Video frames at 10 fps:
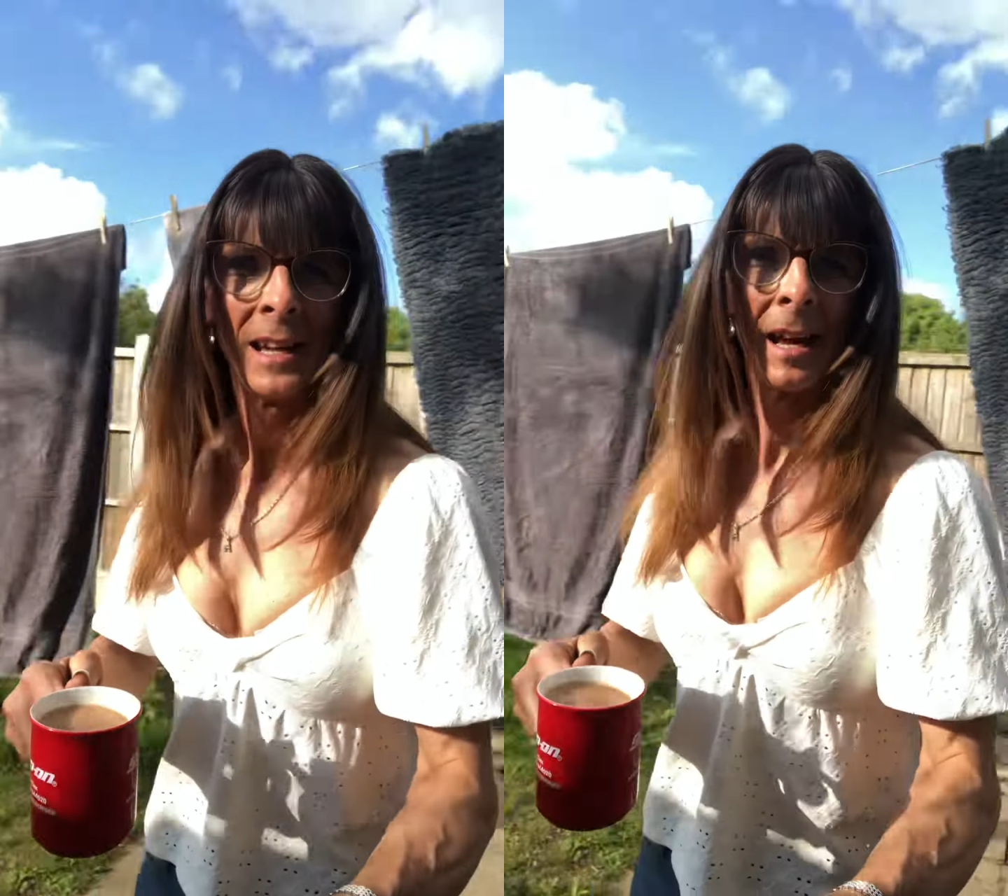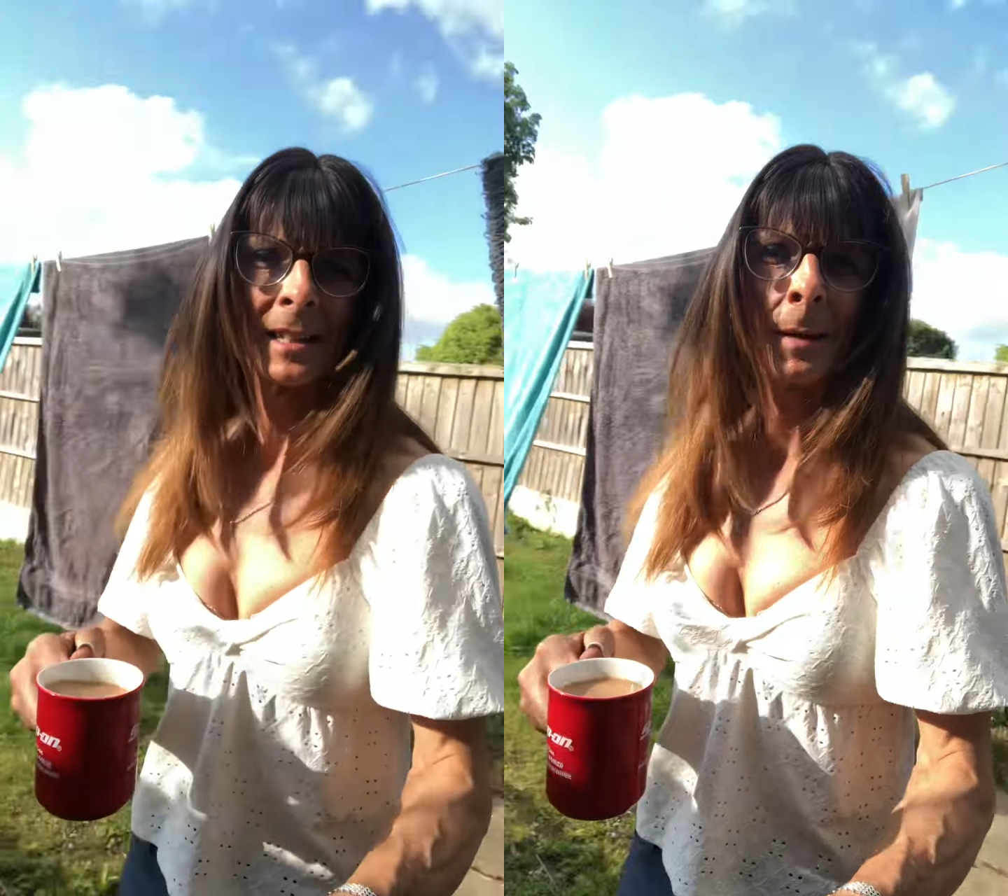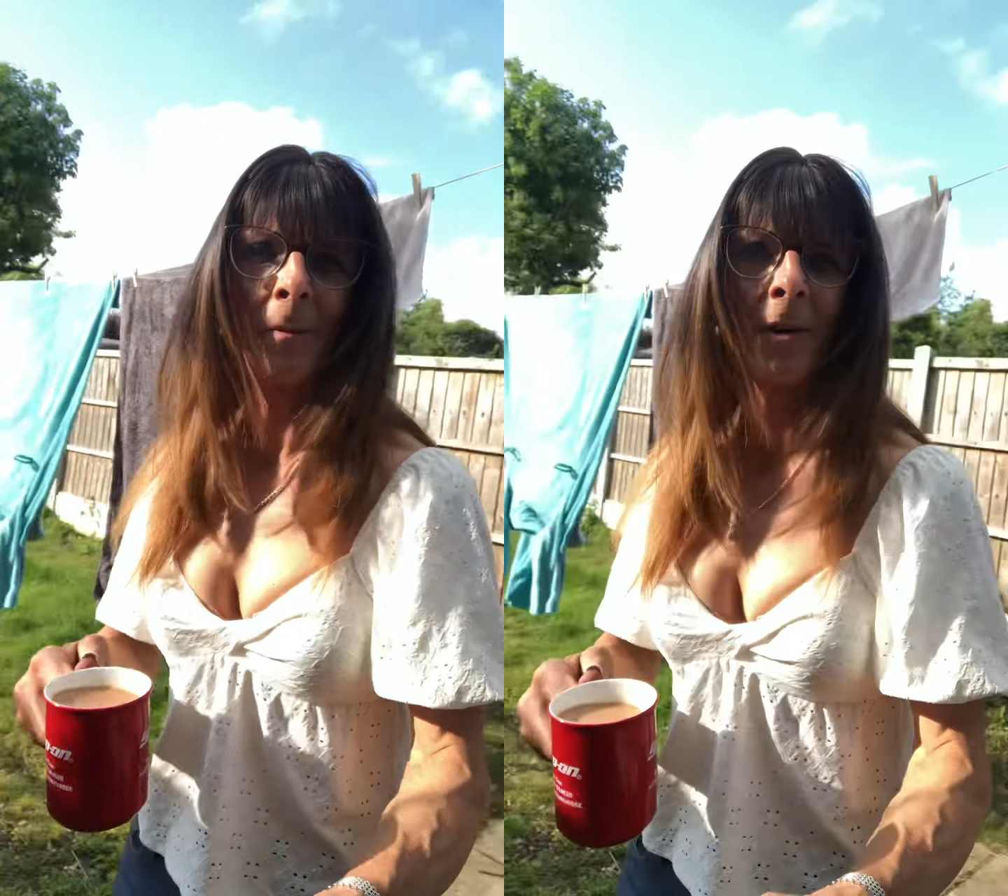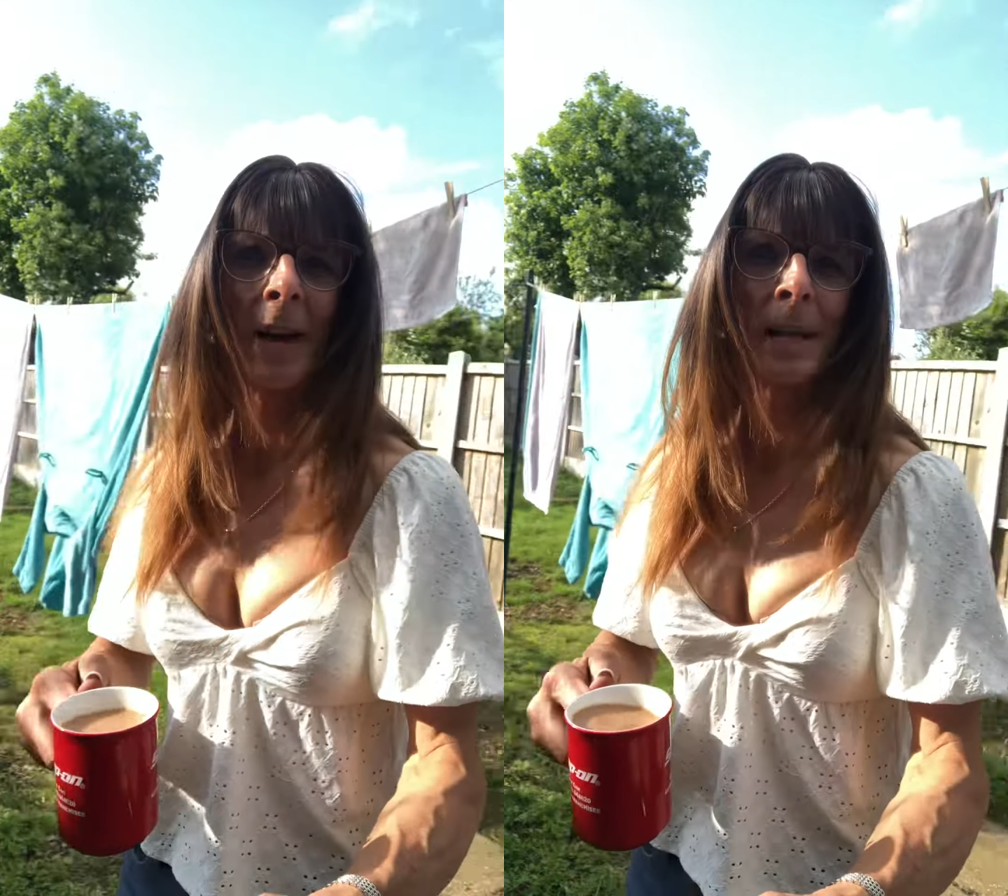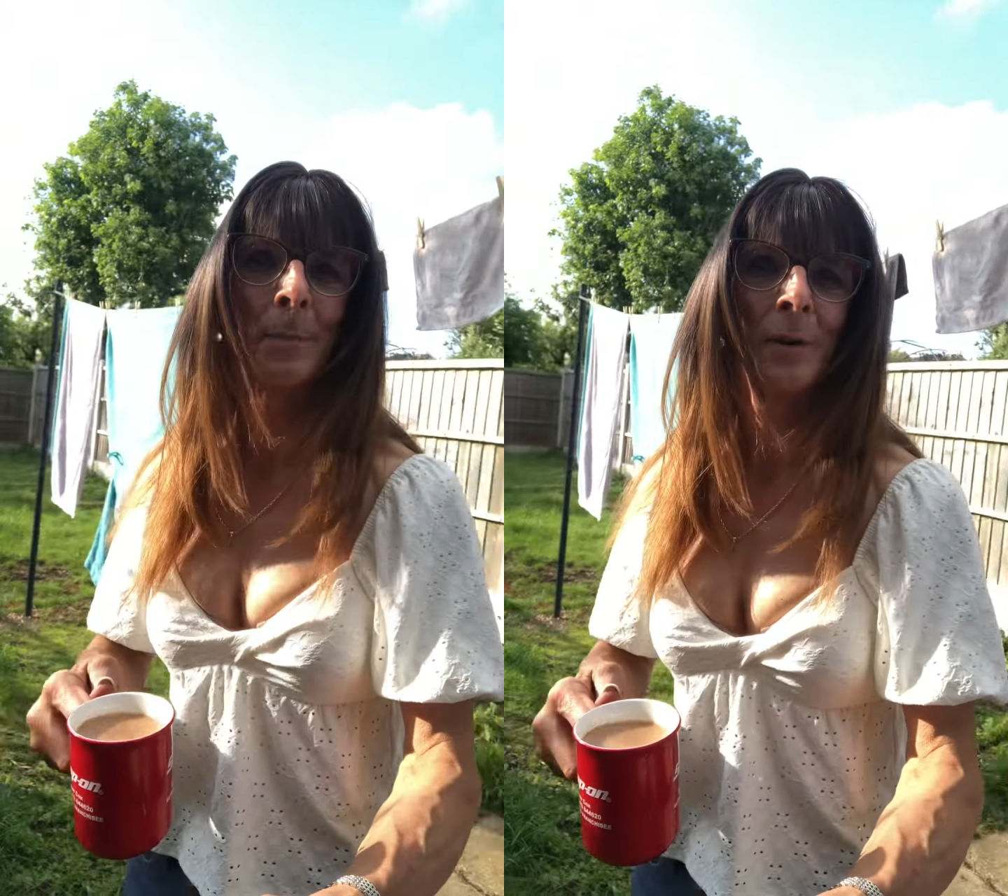Some of it I
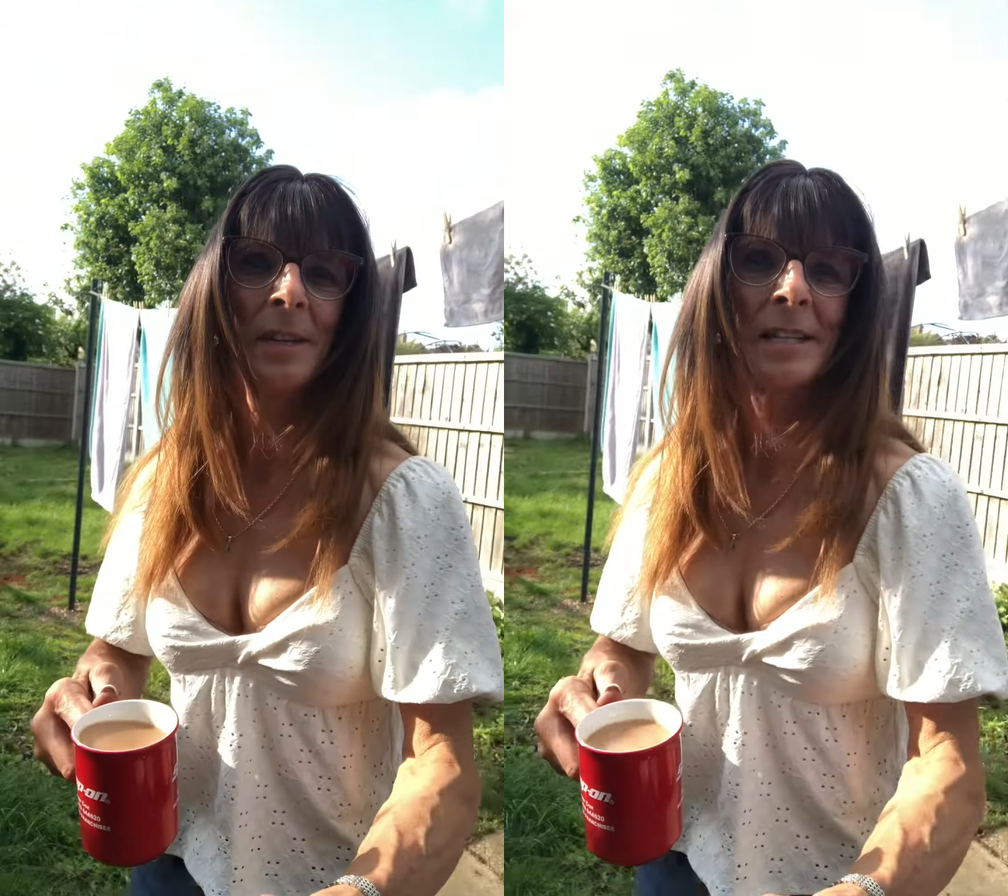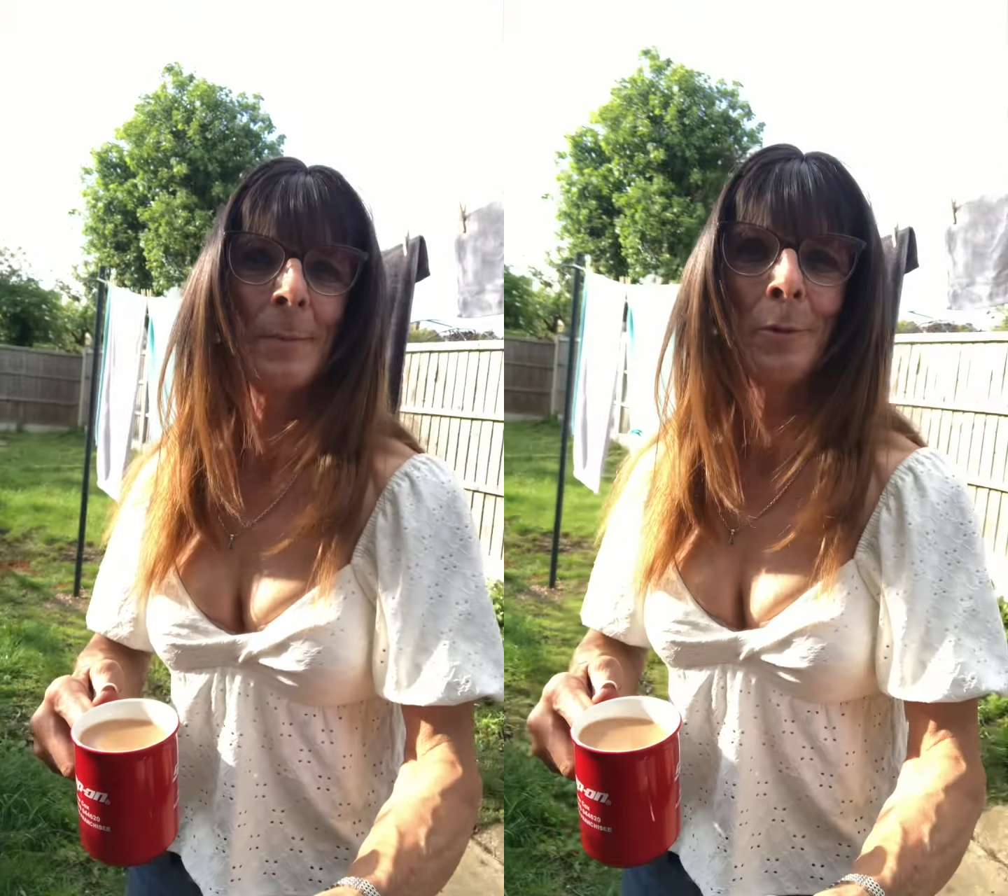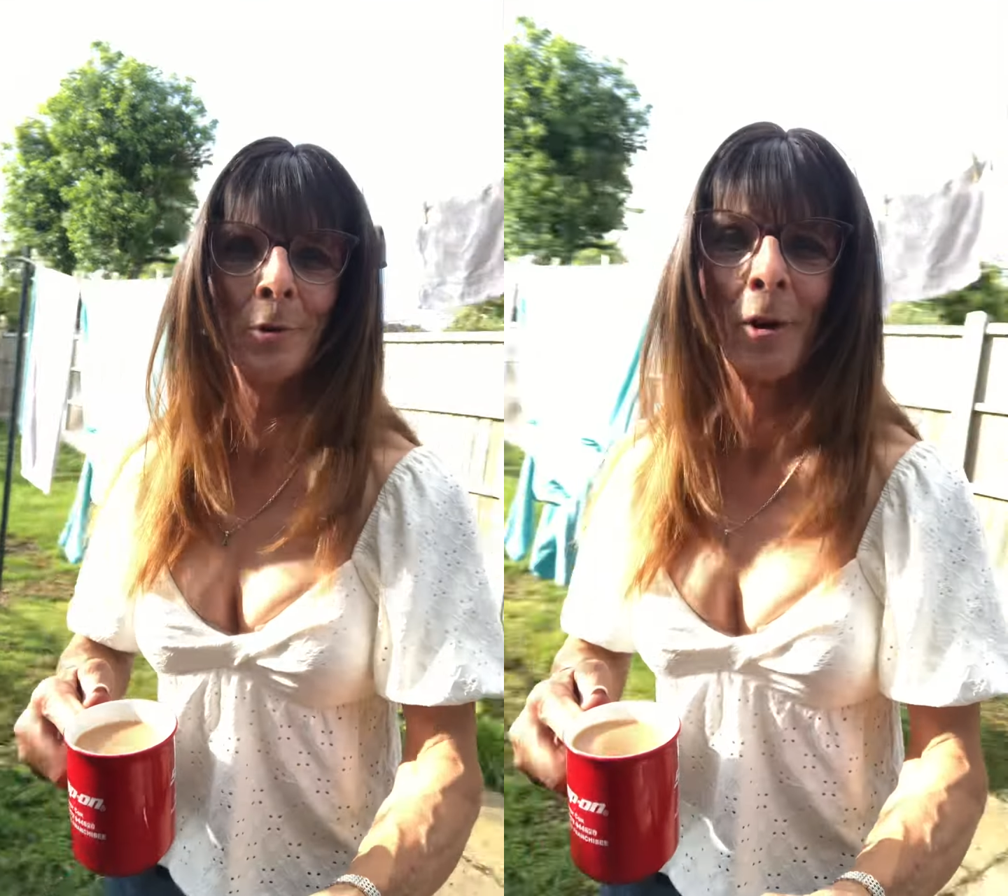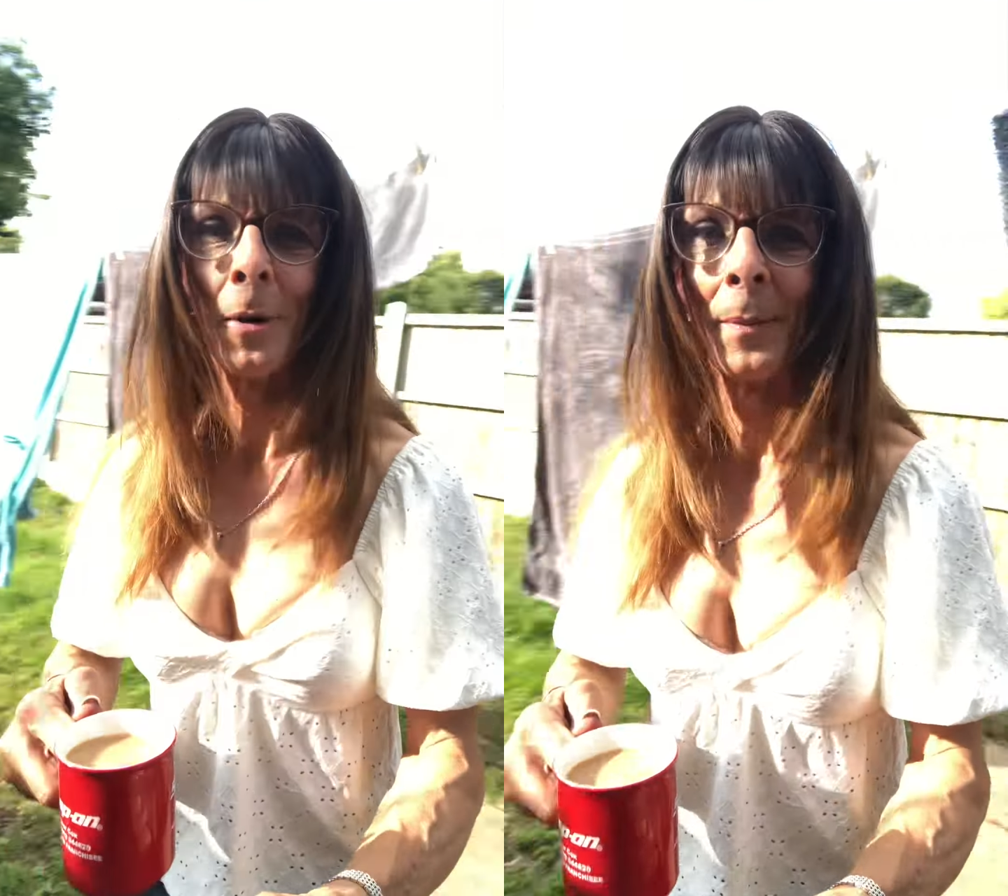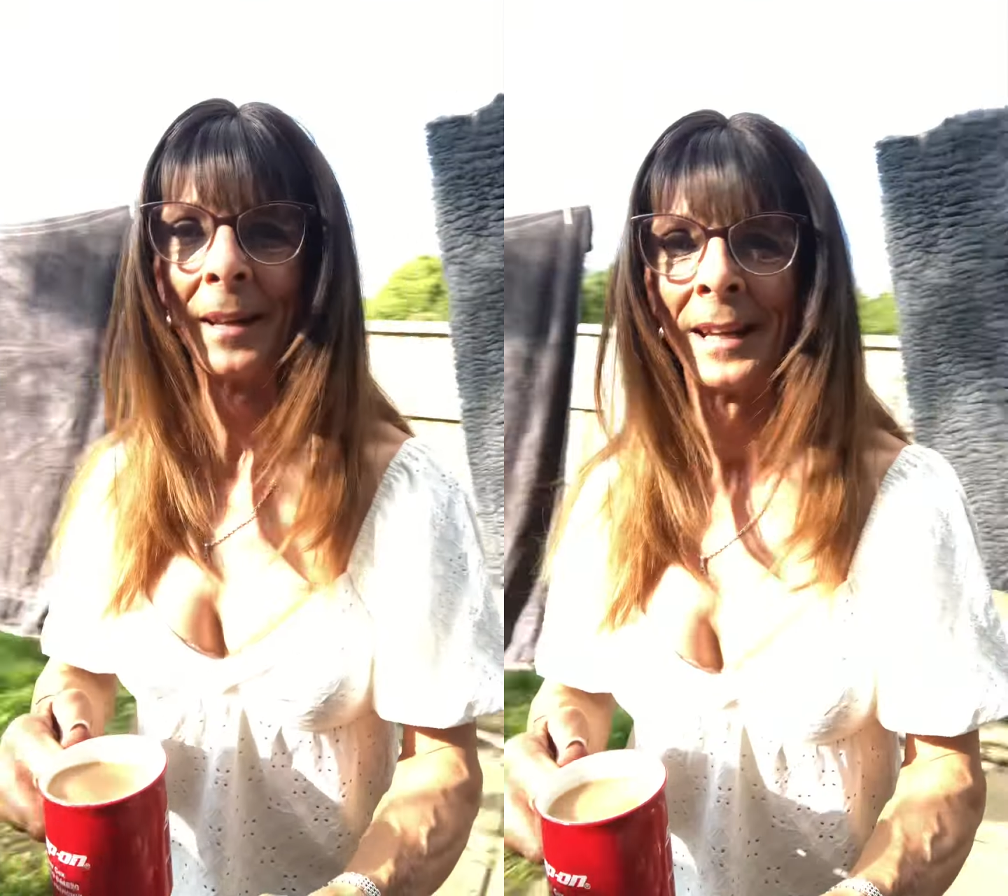had put in the tumble dryer,
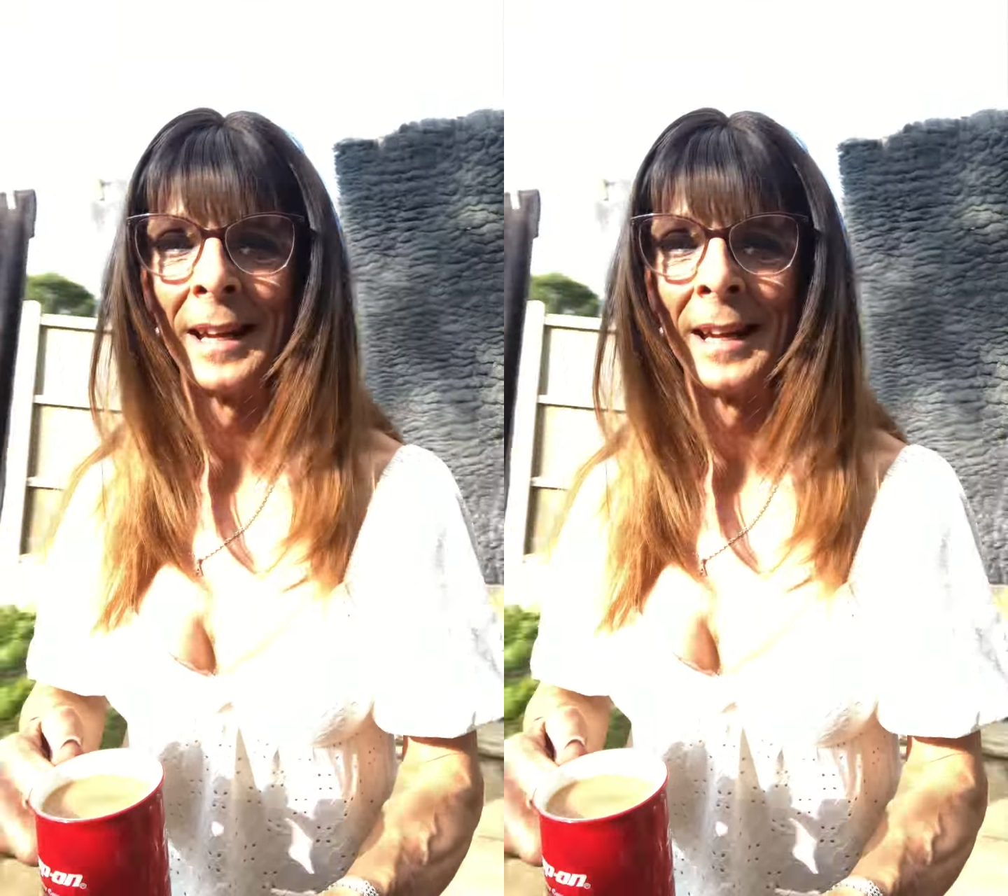but